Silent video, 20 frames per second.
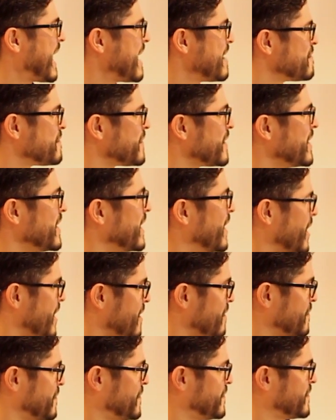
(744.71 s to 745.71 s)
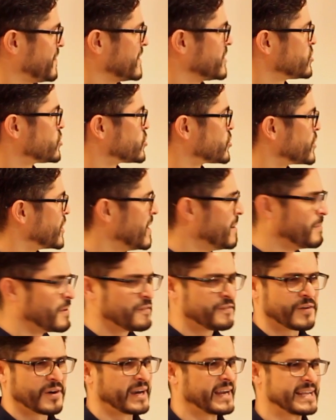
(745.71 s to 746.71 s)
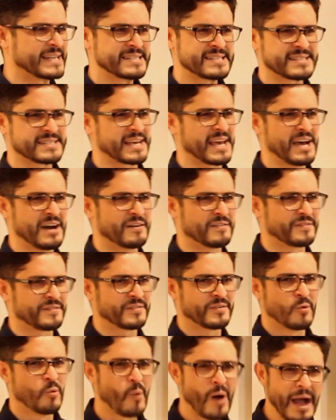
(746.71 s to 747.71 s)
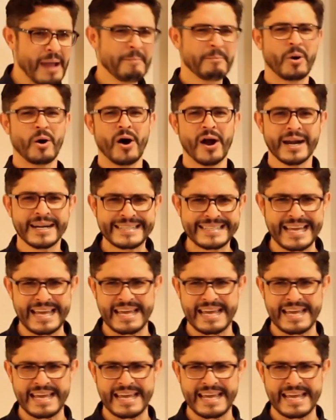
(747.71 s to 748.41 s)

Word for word: have enough trouble for himself? Why more,